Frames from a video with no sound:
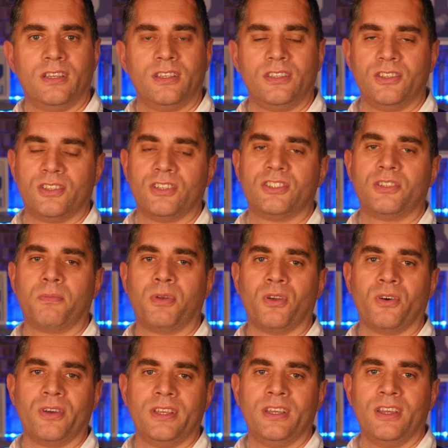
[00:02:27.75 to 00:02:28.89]
You could
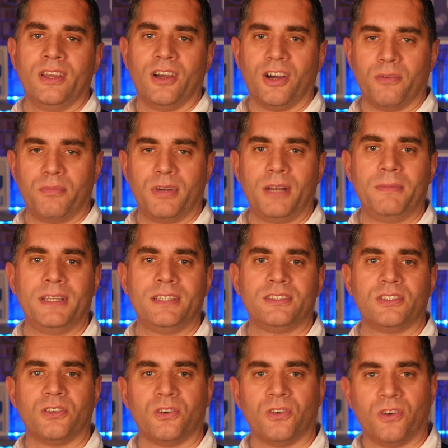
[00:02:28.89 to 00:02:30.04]
deploy on-premise
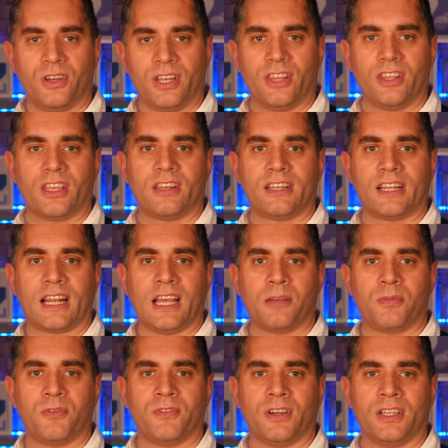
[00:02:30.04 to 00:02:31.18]
or another cloud
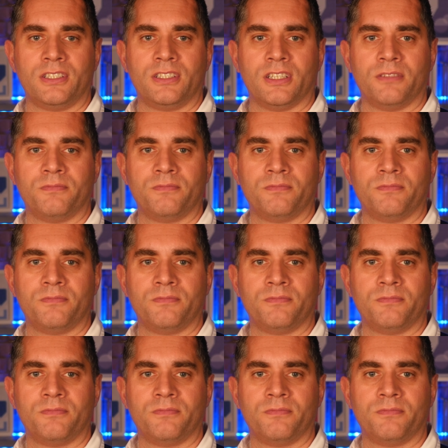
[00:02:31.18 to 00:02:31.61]
provider.